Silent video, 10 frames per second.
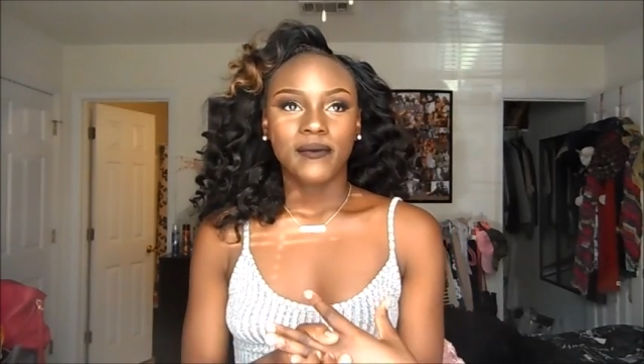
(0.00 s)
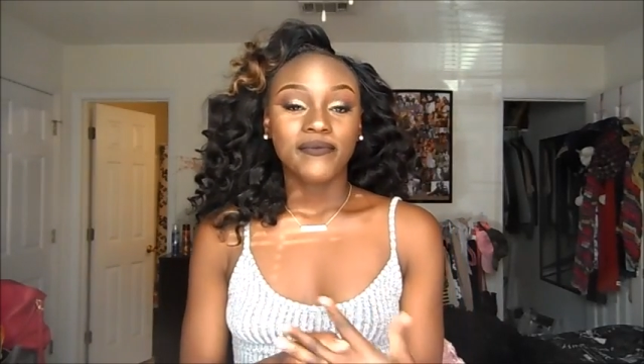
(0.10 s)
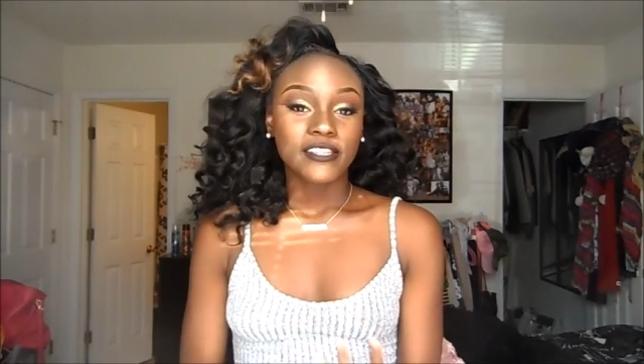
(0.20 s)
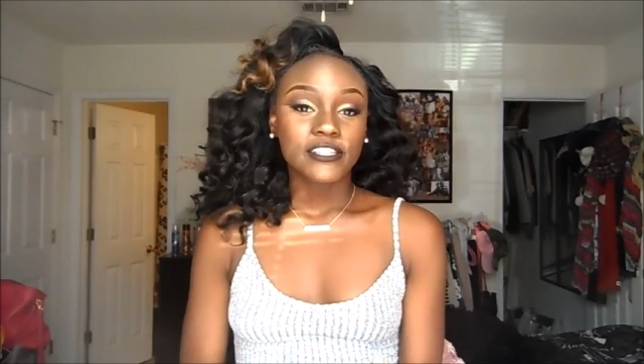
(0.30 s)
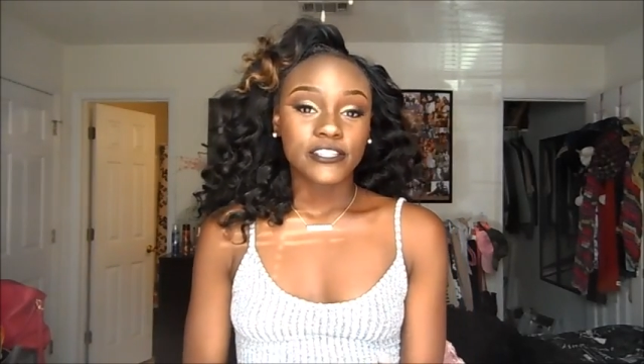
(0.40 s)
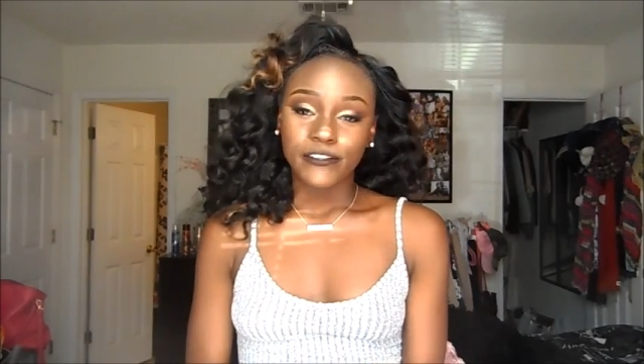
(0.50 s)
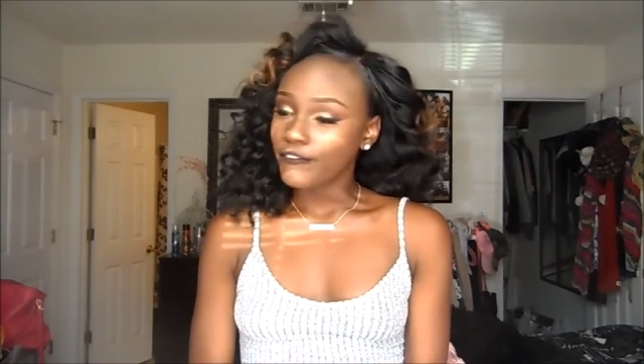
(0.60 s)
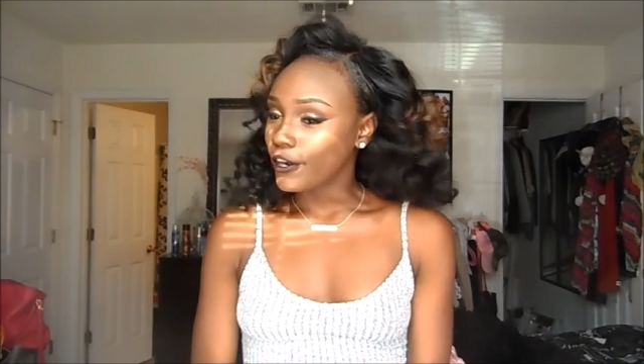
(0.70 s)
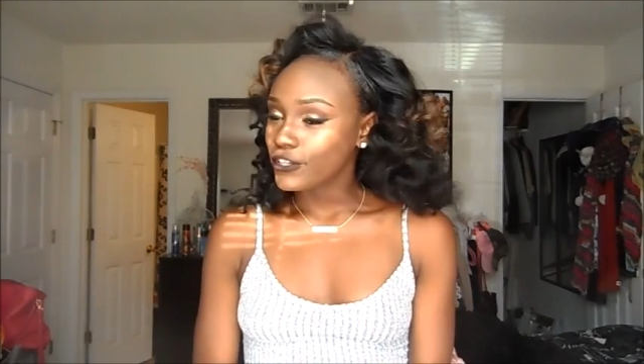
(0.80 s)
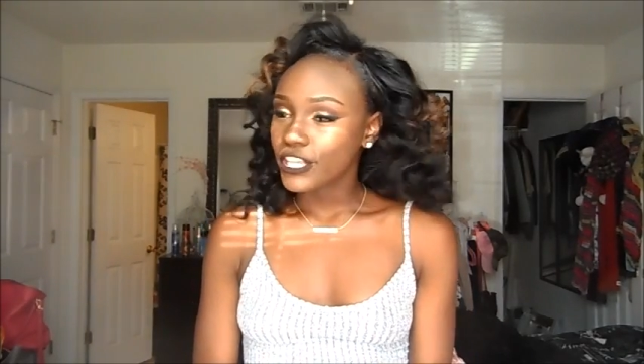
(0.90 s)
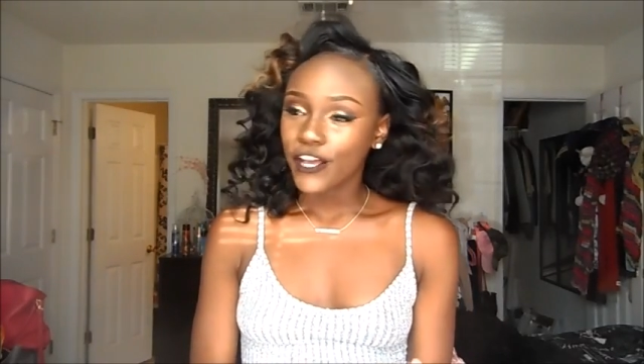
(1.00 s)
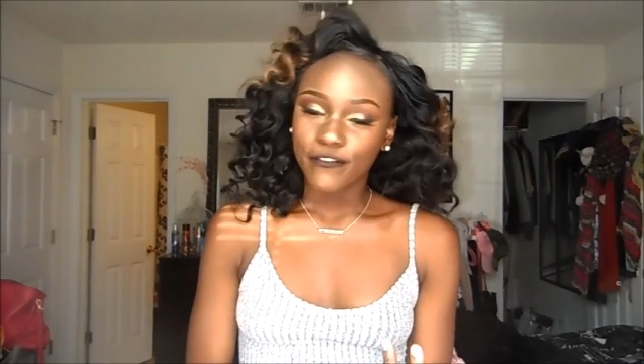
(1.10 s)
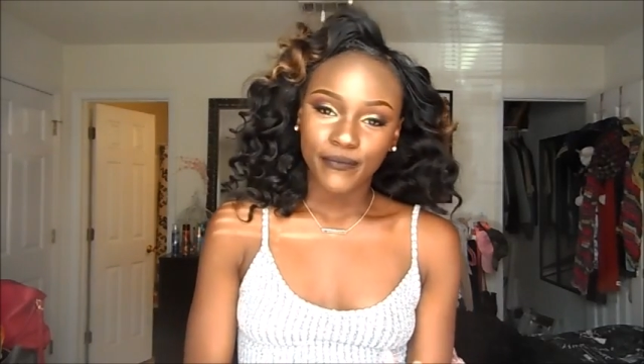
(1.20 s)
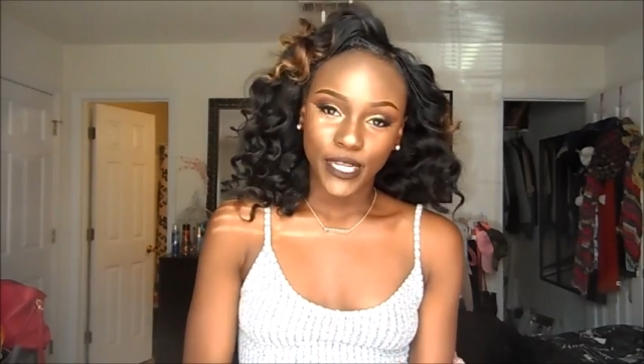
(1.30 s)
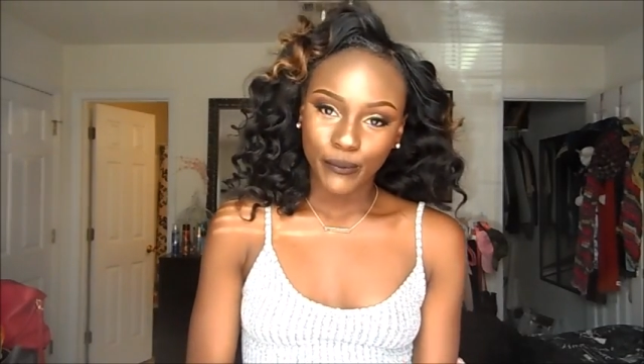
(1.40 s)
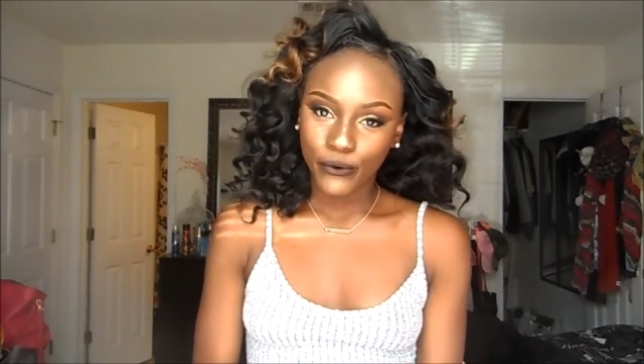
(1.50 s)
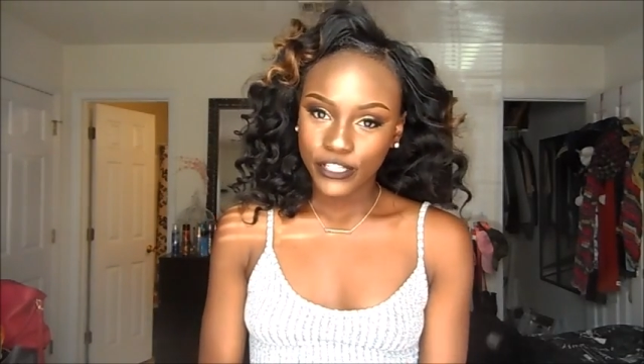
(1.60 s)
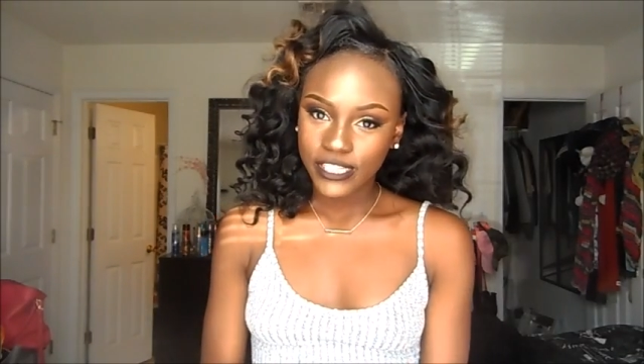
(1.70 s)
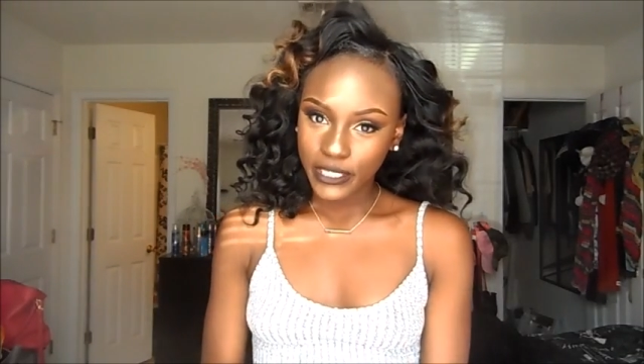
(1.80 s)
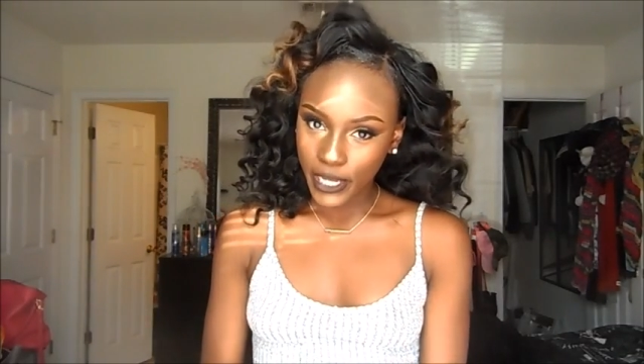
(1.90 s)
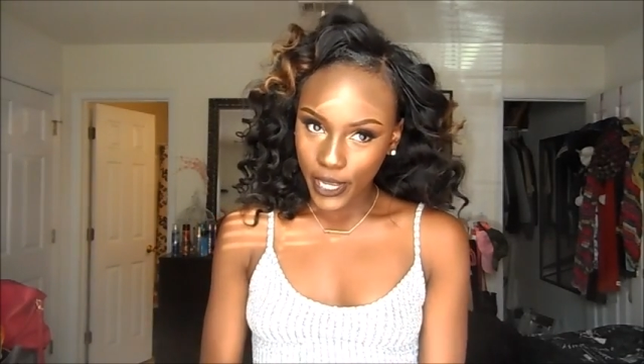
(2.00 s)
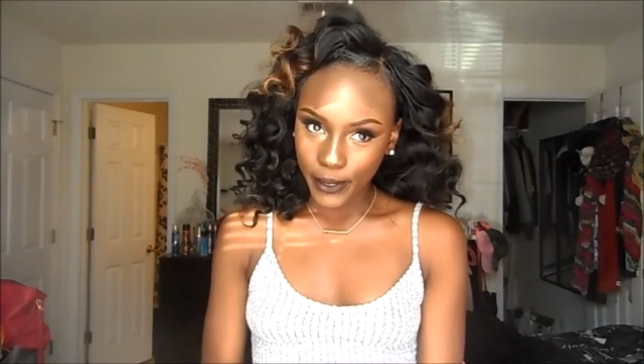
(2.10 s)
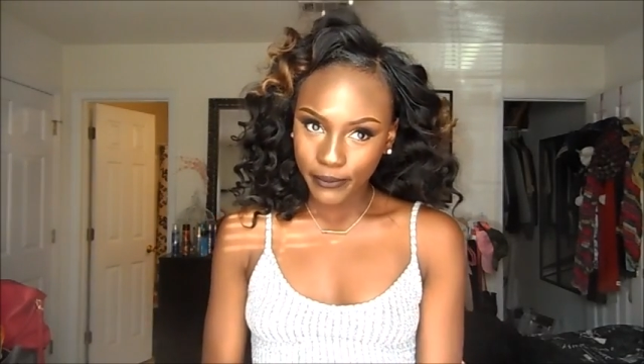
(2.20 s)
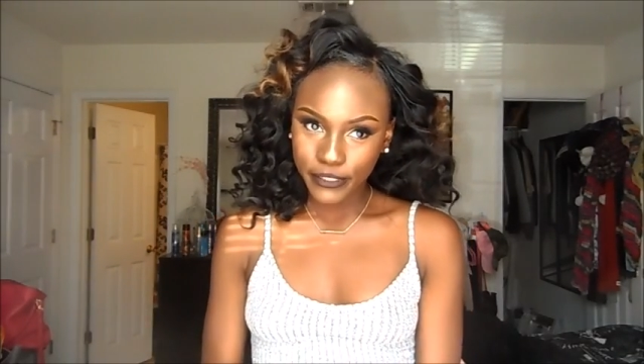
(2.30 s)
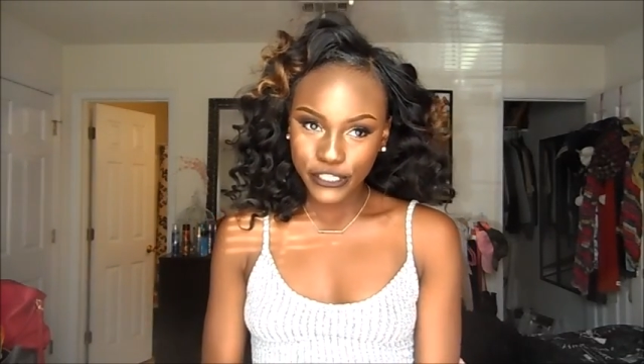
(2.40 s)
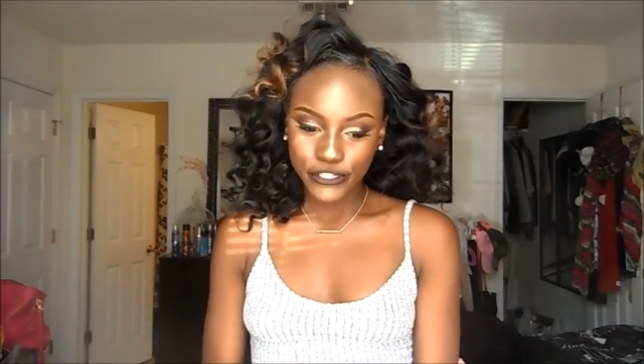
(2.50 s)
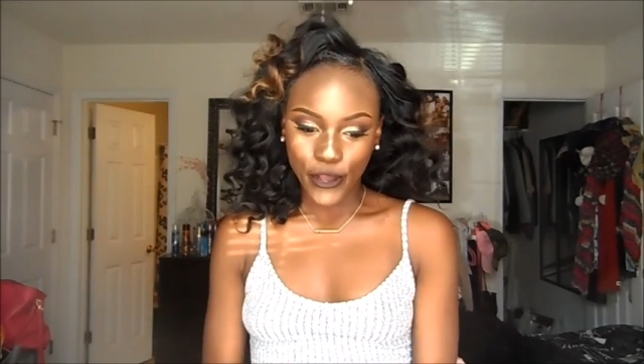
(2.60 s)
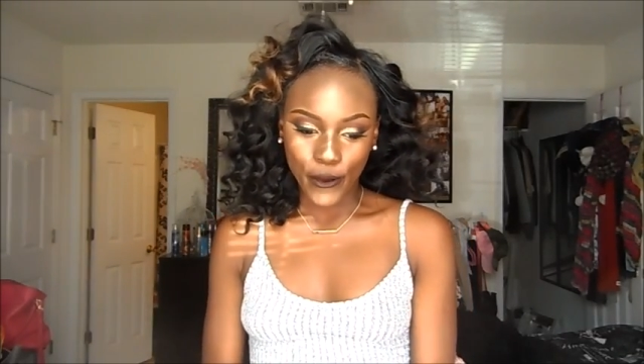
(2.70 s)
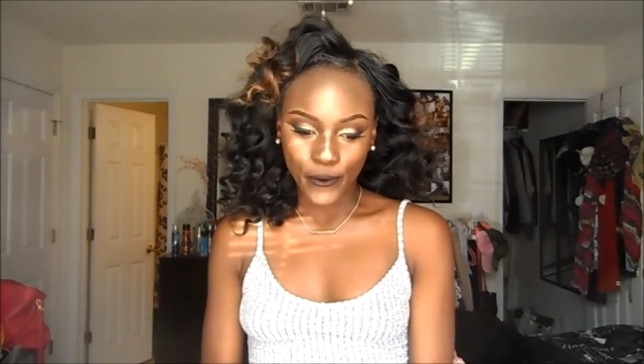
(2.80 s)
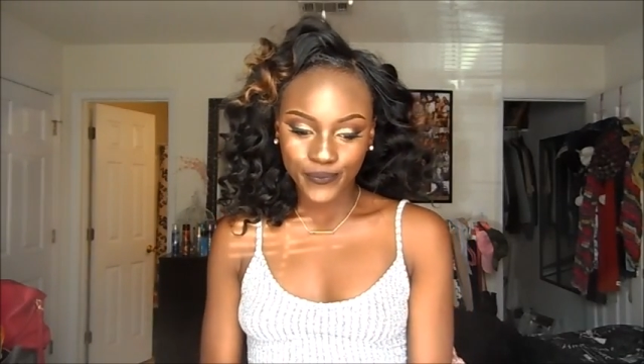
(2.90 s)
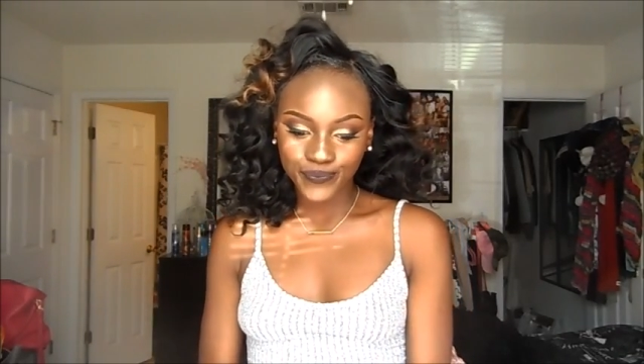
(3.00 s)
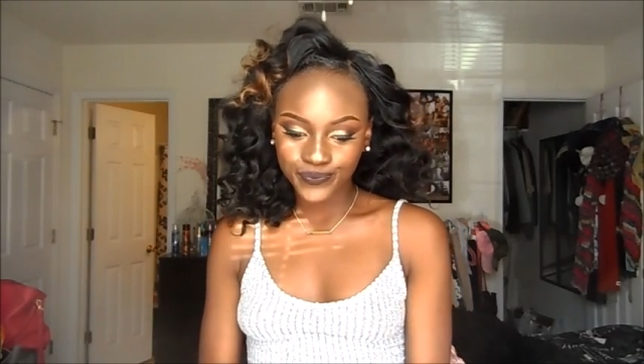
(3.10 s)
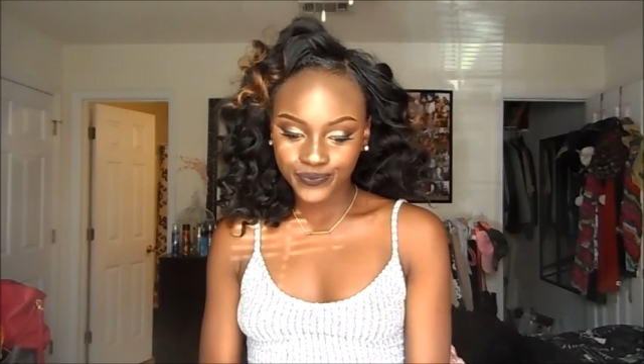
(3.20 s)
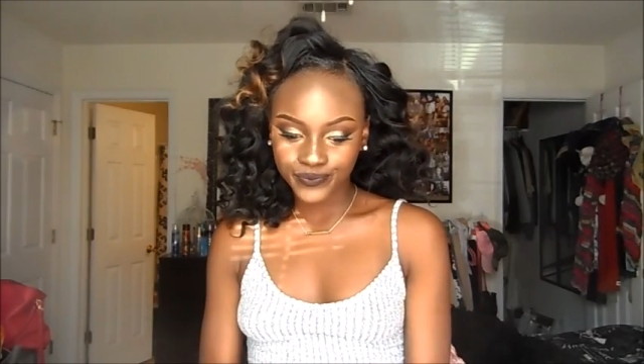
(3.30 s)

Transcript: this is the first of many more to come. So